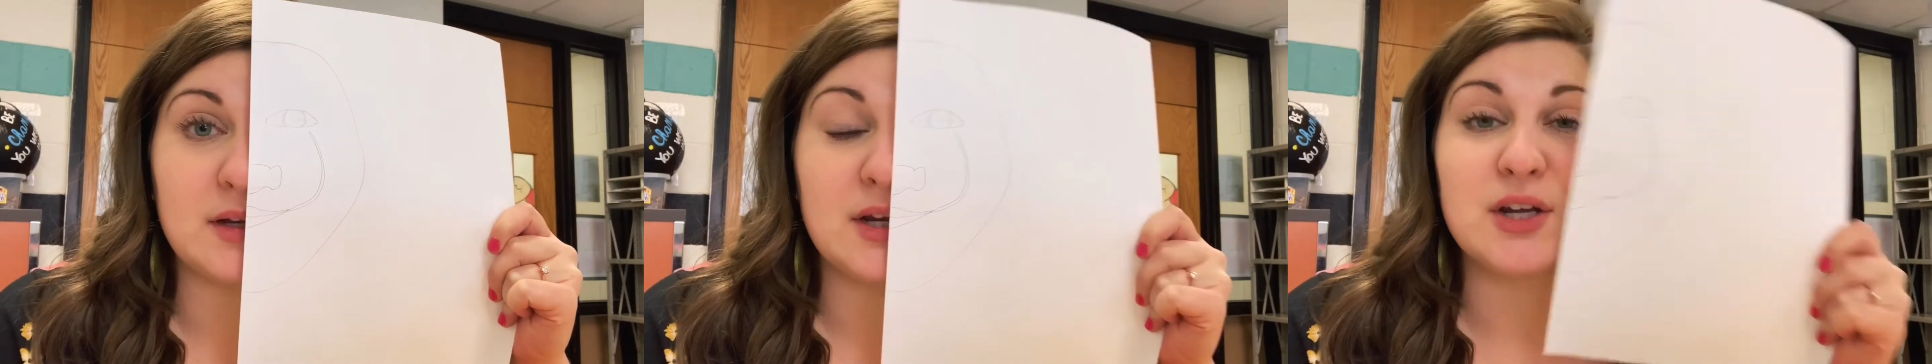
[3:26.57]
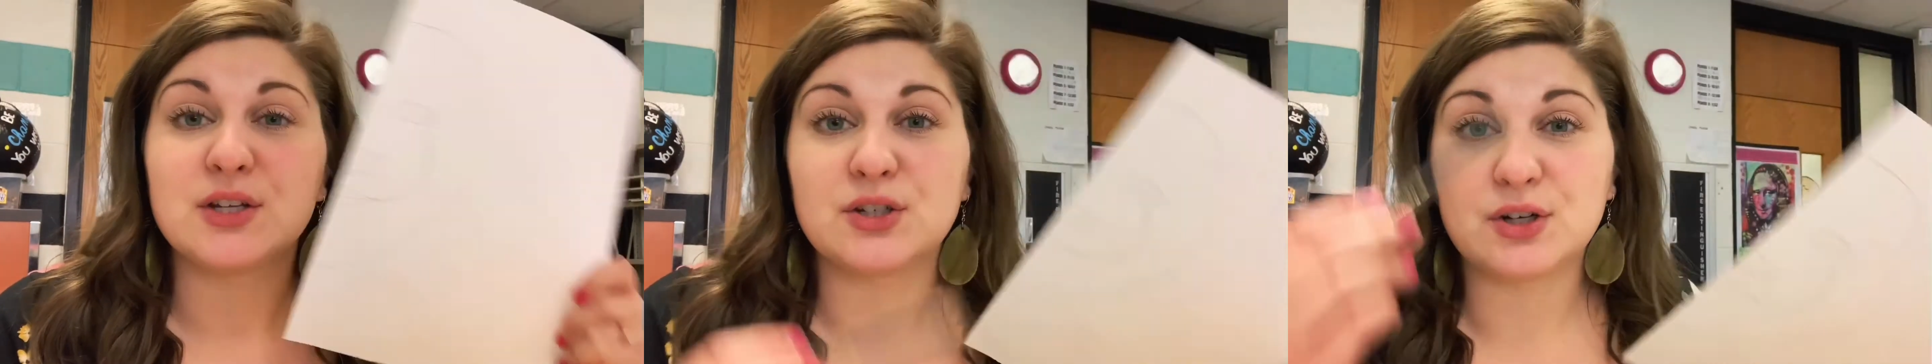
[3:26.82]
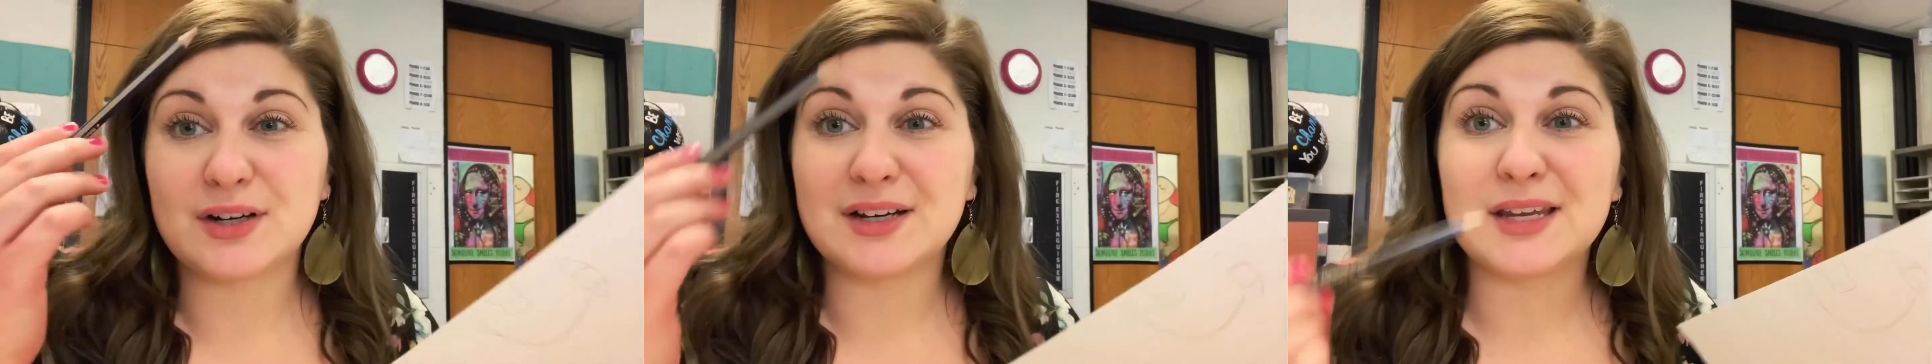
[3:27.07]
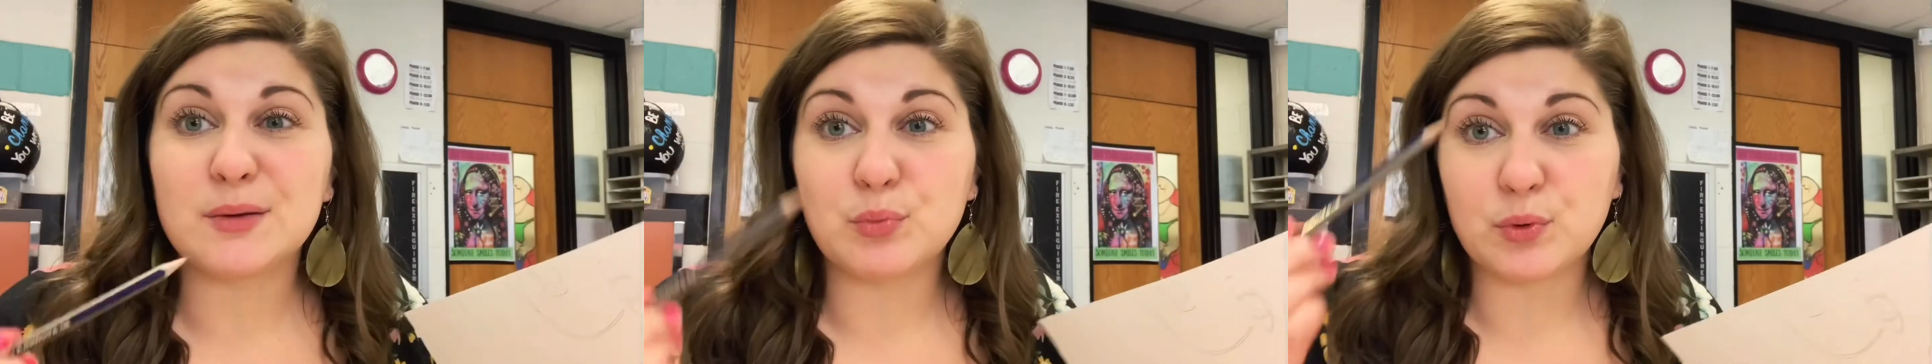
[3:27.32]
So you're going to
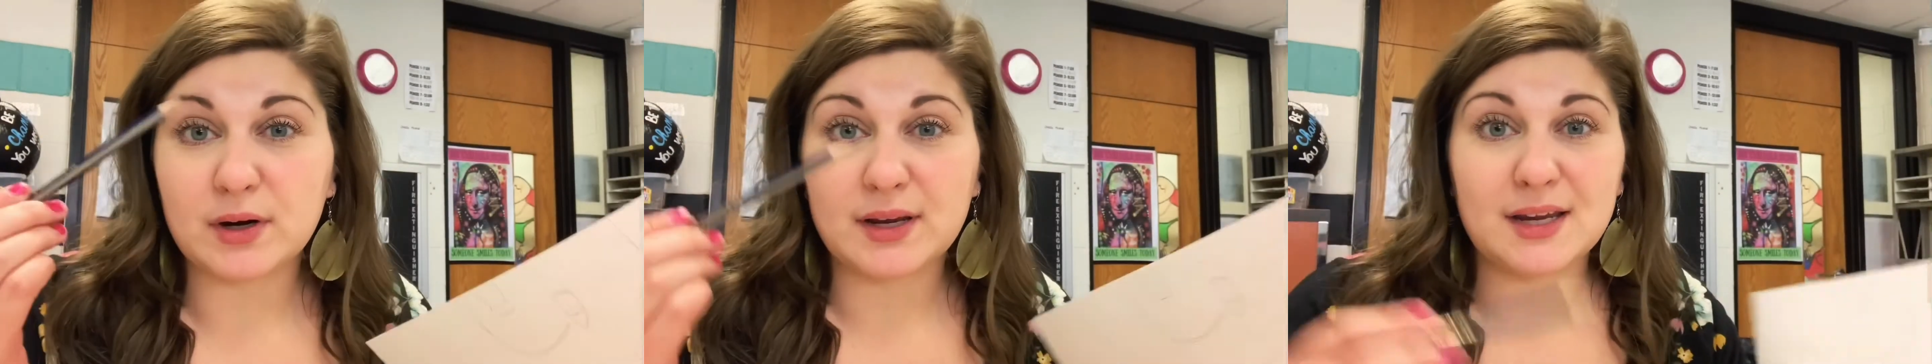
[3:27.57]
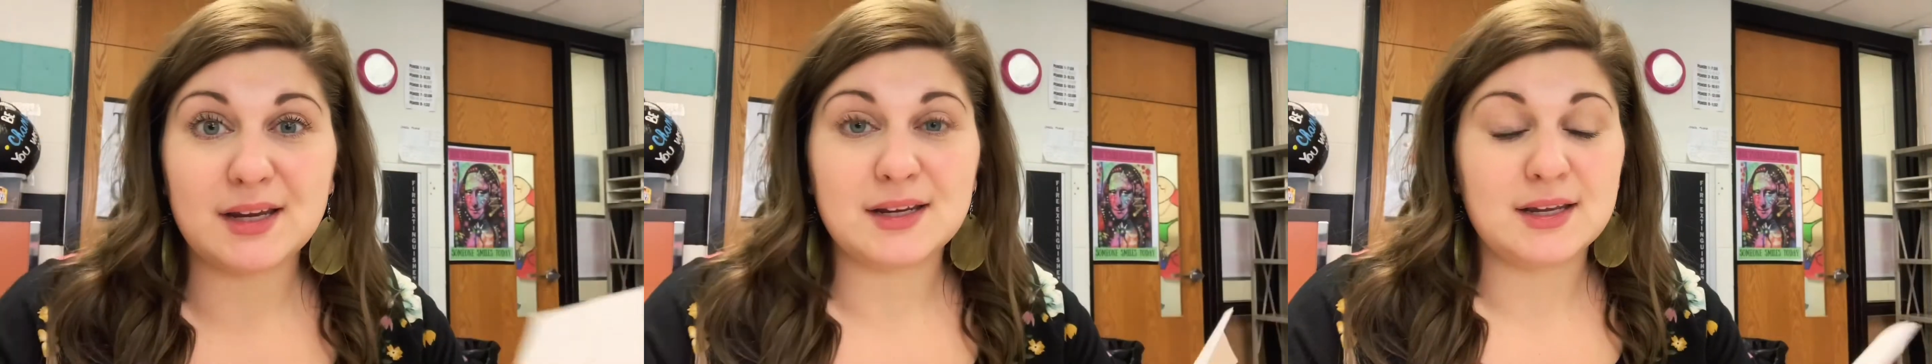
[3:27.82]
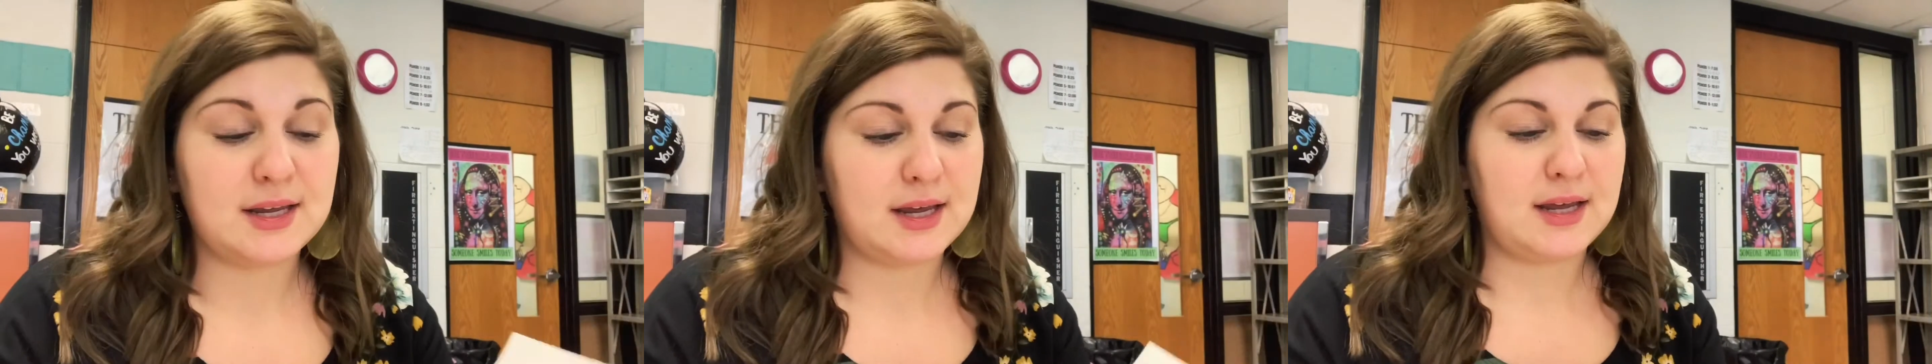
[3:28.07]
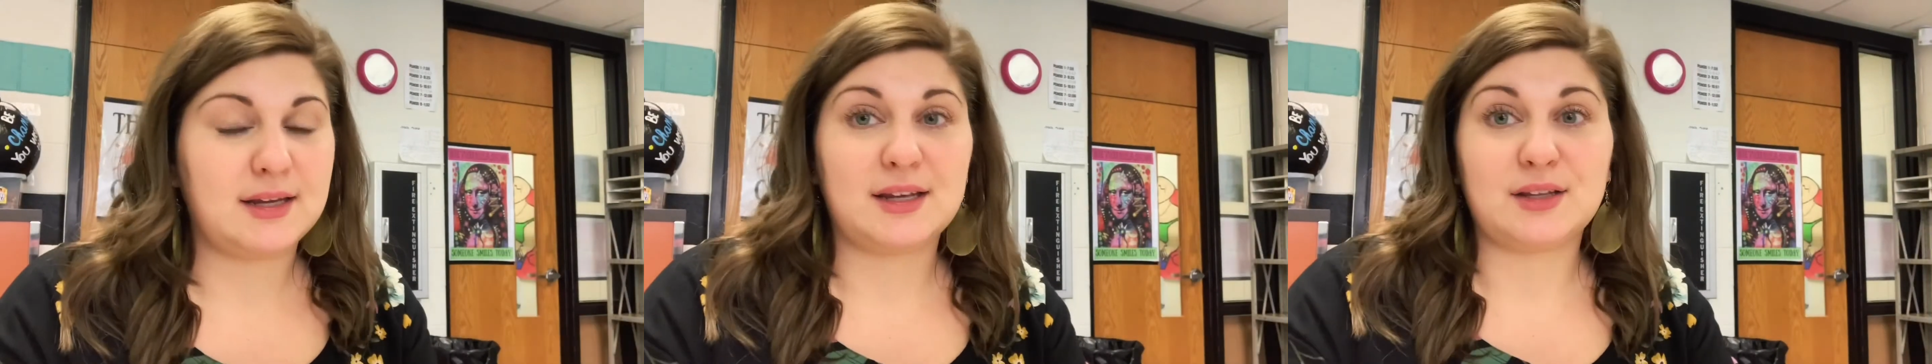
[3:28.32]
keep working
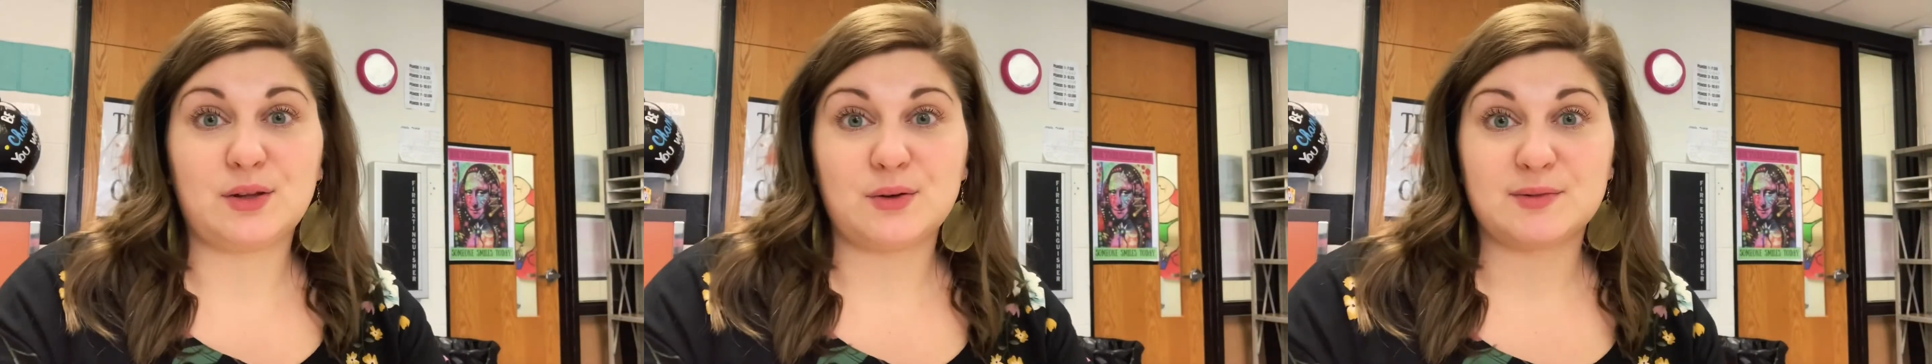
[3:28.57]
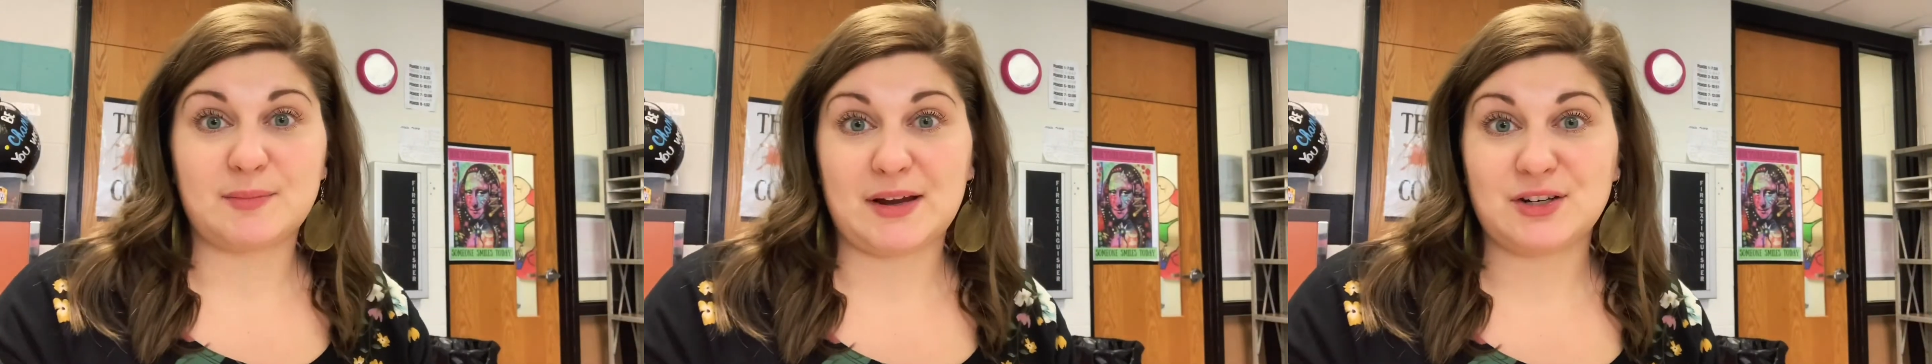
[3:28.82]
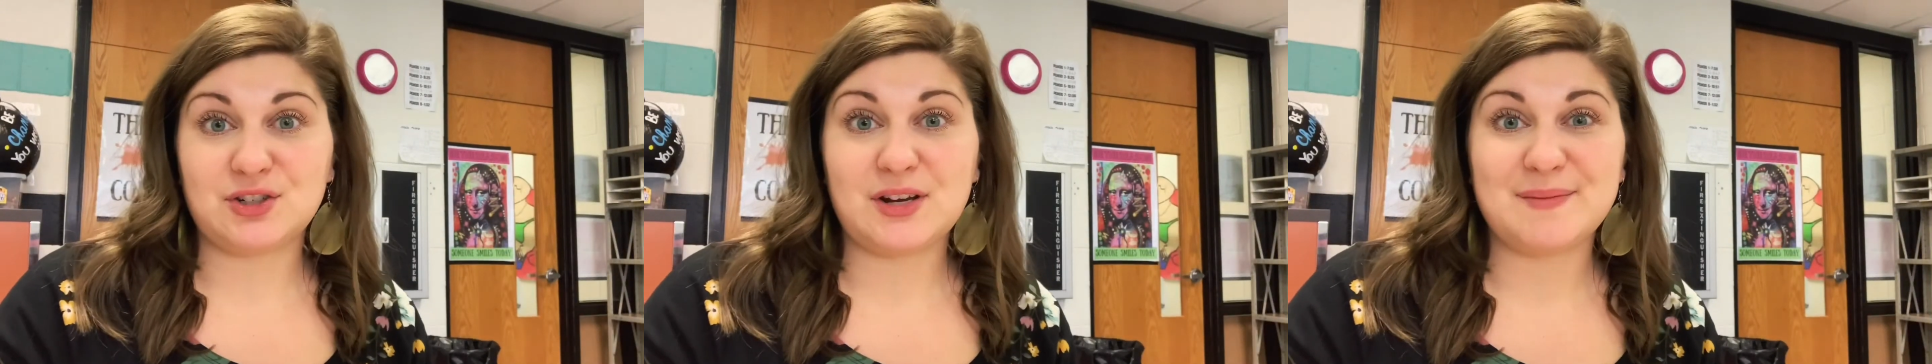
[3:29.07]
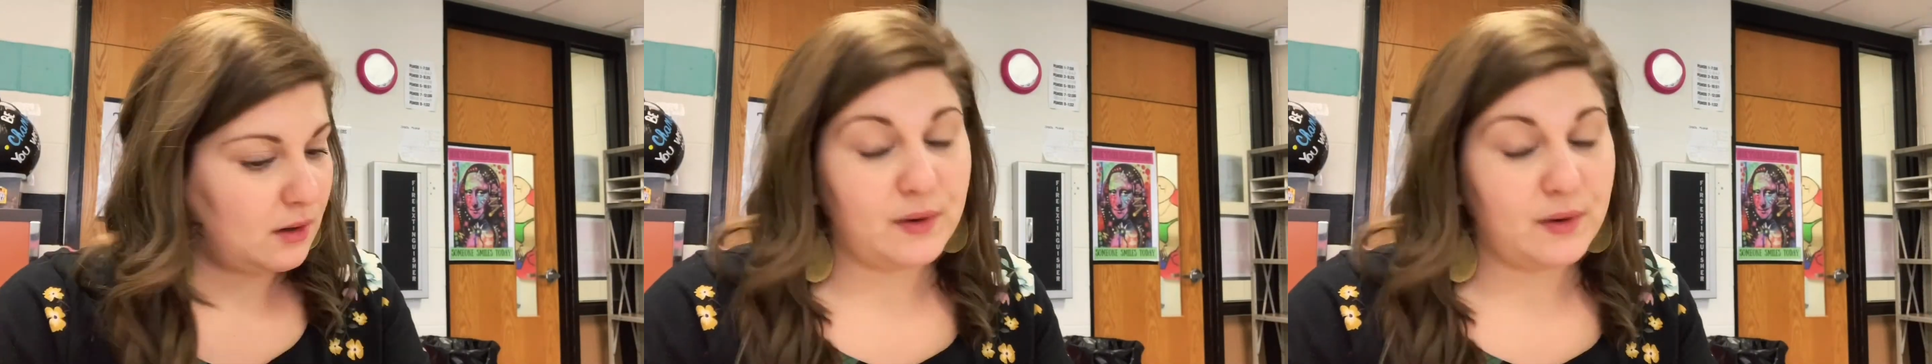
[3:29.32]
and get those matched up.